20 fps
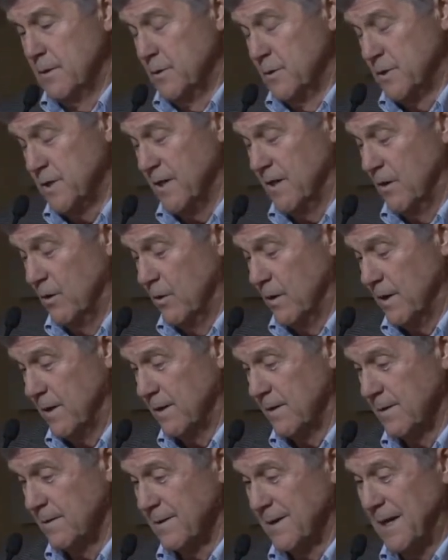So,
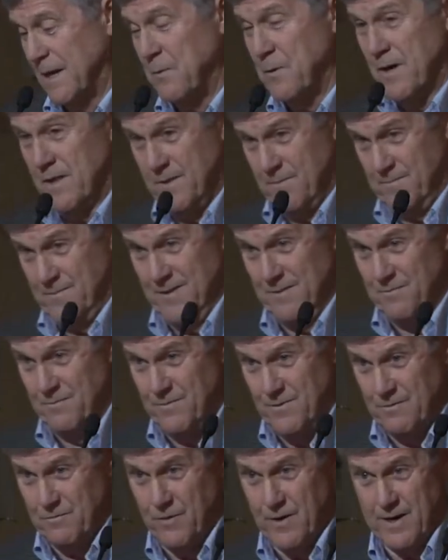anyway, the, the,
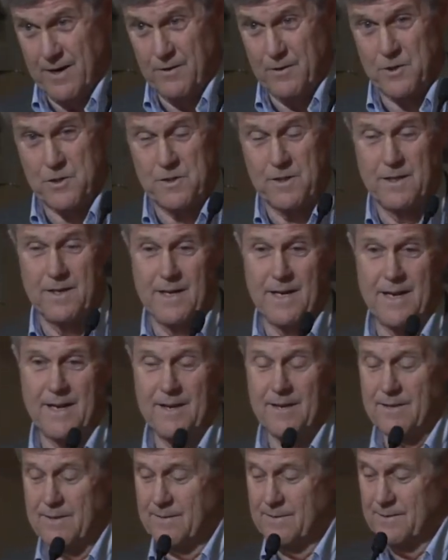the virus that
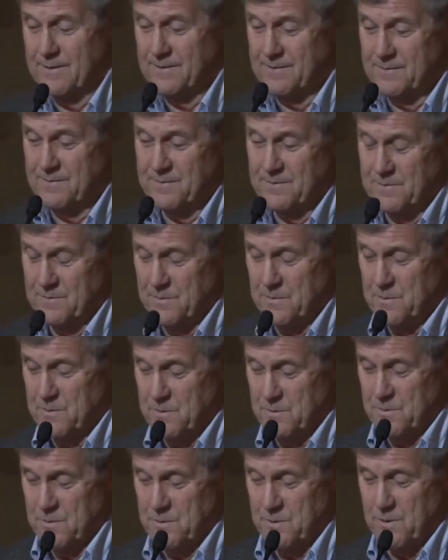I
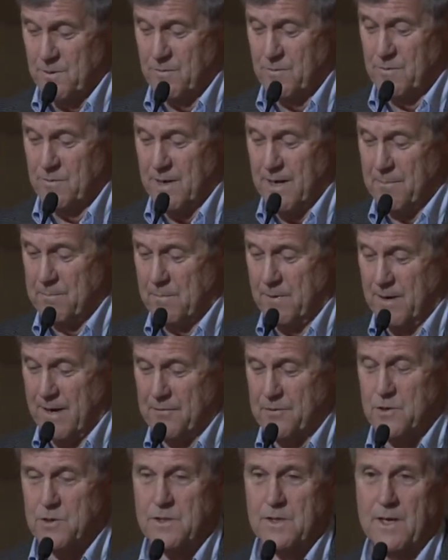sort of
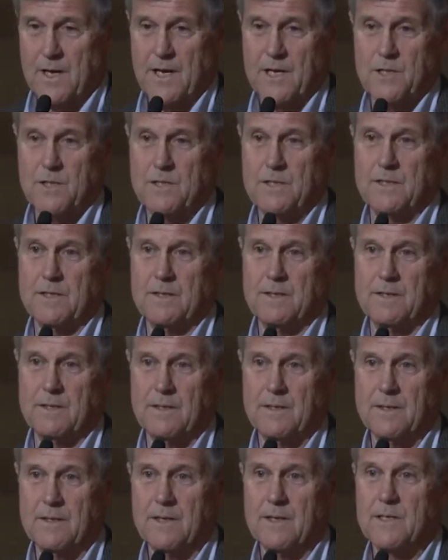hypothesized in,
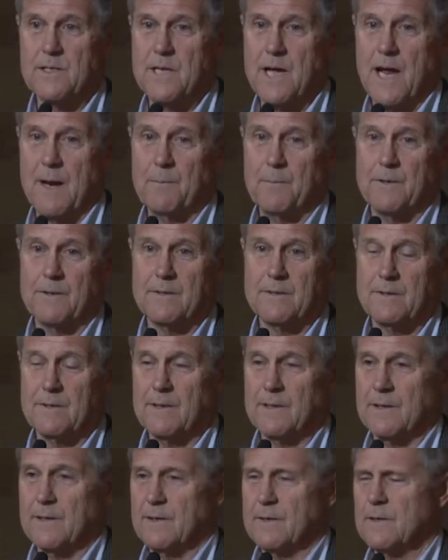in containment
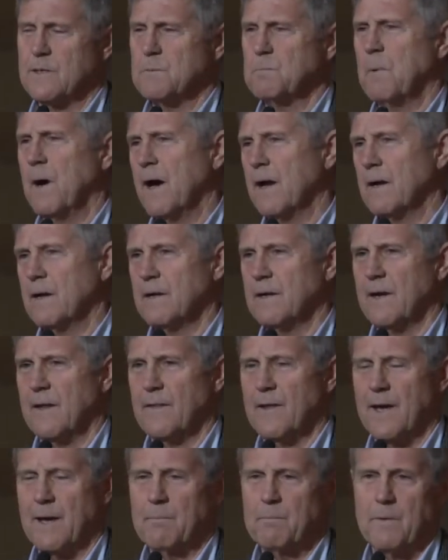uh, is modeled
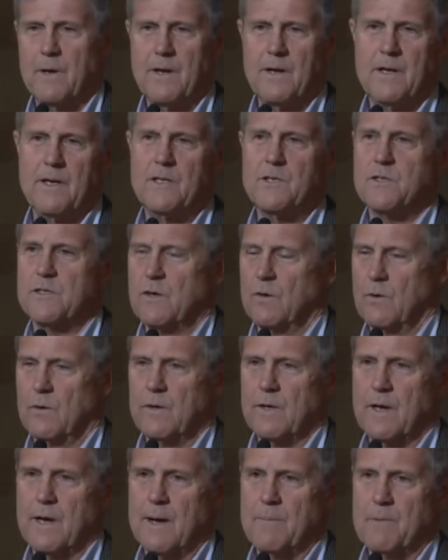on that, but it is
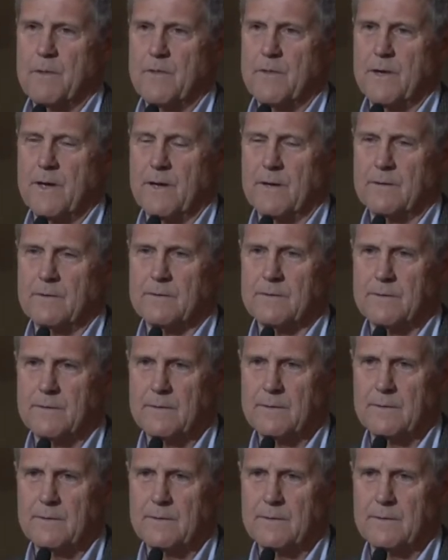totally hypothetical.